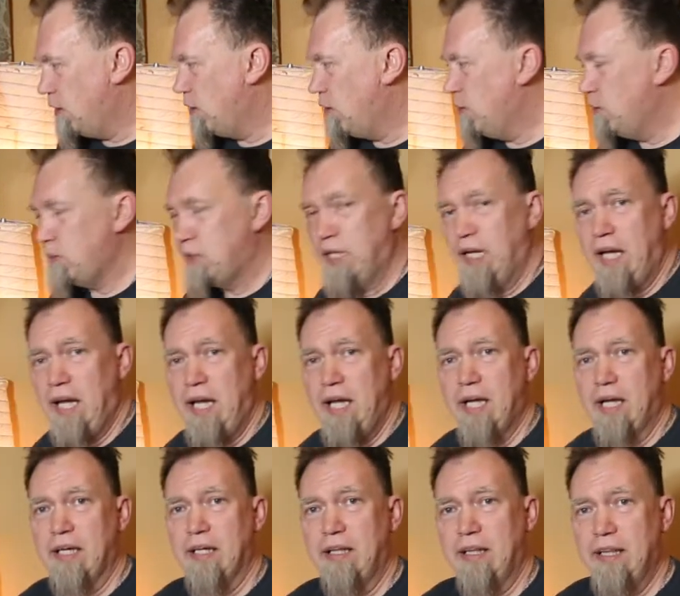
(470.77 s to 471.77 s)

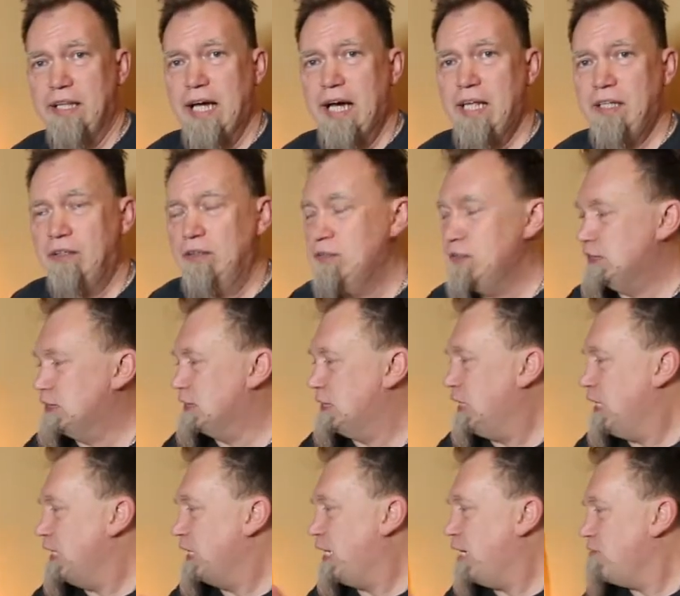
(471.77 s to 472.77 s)
Okay, that looks
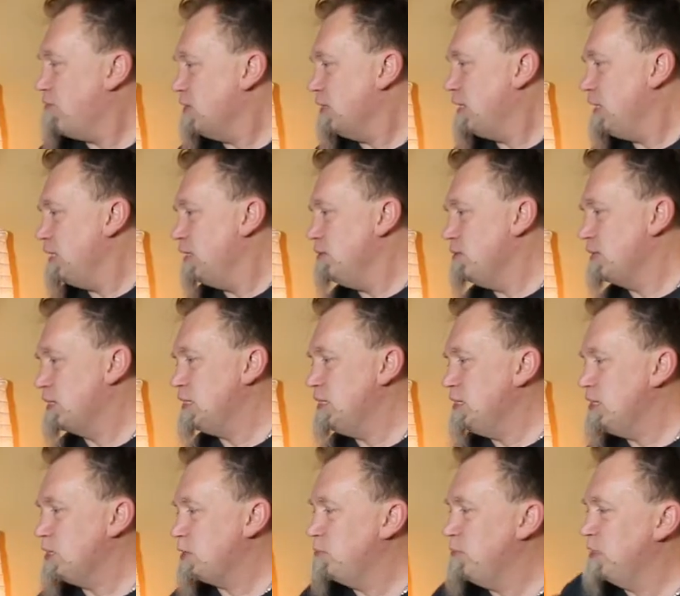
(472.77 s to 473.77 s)
like everything that was in
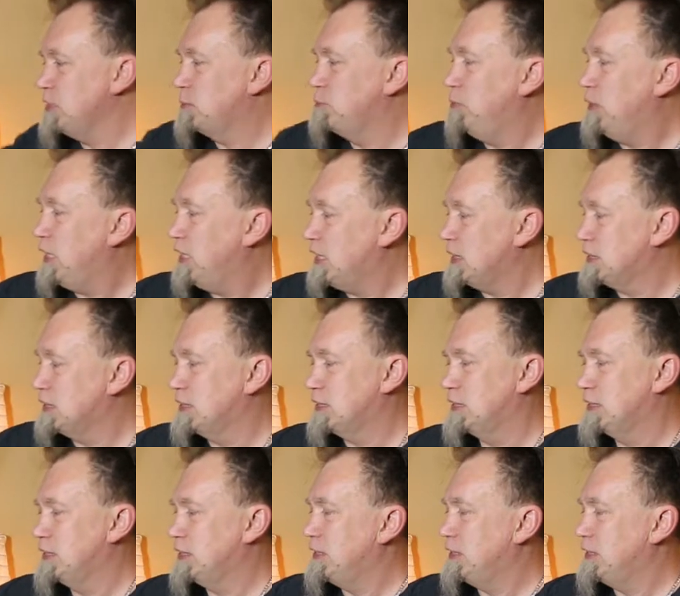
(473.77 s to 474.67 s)
this month's box.